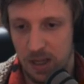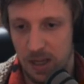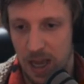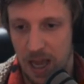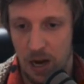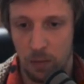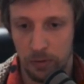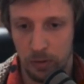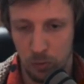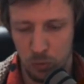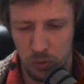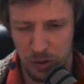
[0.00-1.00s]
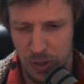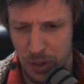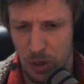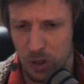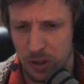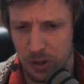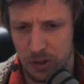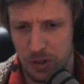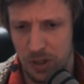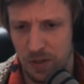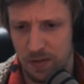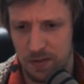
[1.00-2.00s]
And I would lose the knowledge
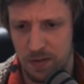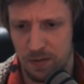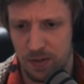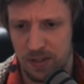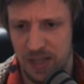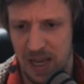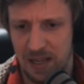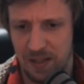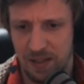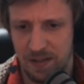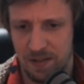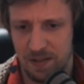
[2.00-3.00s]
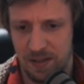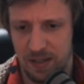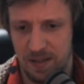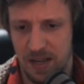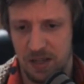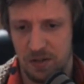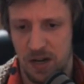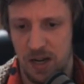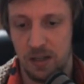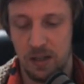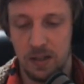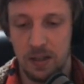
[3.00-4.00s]
that this is a fixate and this is an exaggerate.
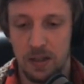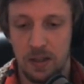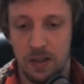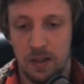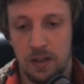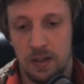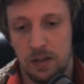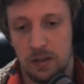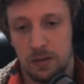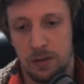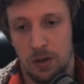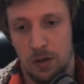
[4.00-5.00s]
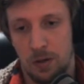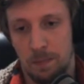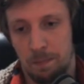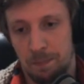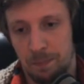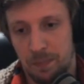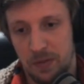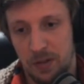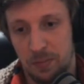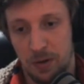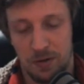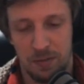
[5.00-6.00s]
So
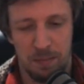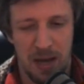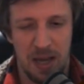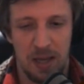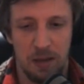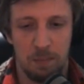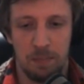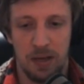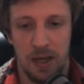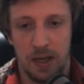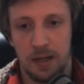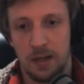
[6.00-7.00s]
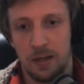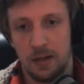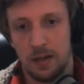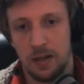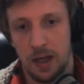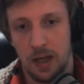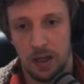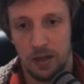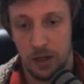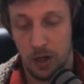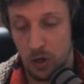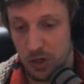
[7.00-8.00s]
this person may pick
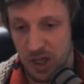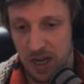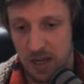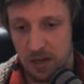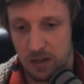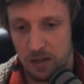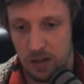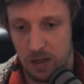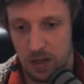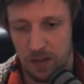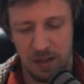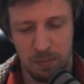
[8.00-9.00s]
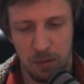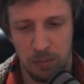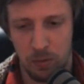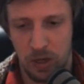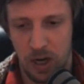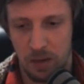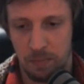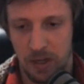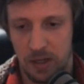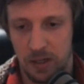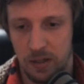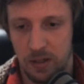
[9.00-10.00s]
negotiate. That's probably what I'd pick.